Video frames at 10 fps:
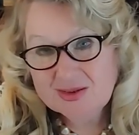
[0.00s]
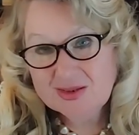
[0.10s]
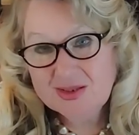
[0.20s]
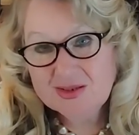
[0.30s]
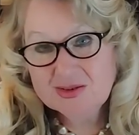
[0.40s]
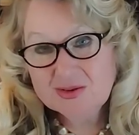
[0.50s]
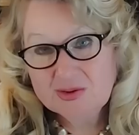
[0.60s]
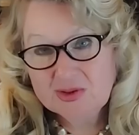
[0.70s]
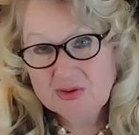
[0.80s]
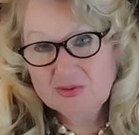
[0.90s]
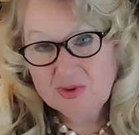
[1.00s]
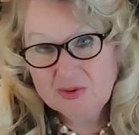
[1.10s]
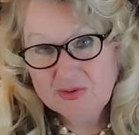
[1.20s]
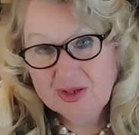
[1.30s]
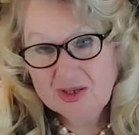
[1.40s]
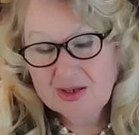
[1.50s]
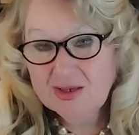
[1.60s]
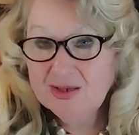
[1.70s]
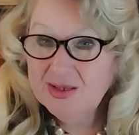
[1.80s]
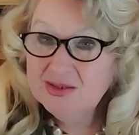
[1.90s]
he is not involving
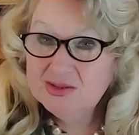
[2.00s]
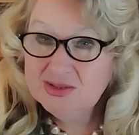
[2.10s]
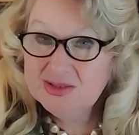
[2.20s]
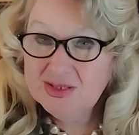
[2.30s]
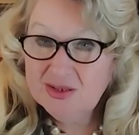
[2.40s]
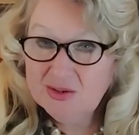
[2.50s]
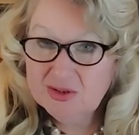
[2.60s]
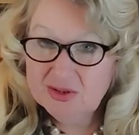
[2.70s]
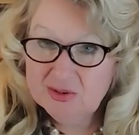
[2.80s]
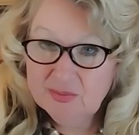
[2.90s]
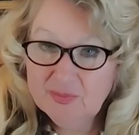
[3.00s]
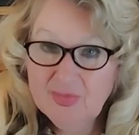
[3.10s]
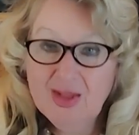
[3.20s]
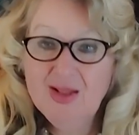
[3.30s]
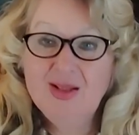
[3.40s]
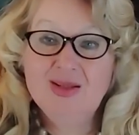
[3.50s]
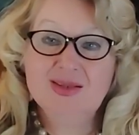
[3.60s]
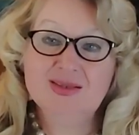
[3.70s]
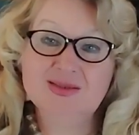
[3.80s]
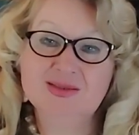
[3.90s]
her, and she is a lawyer.
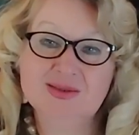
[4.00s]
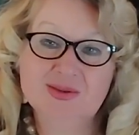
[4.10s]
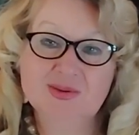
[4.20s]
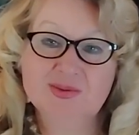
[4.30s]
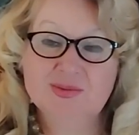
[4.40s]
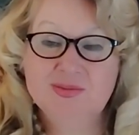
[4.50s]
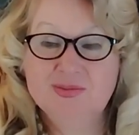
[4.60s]
So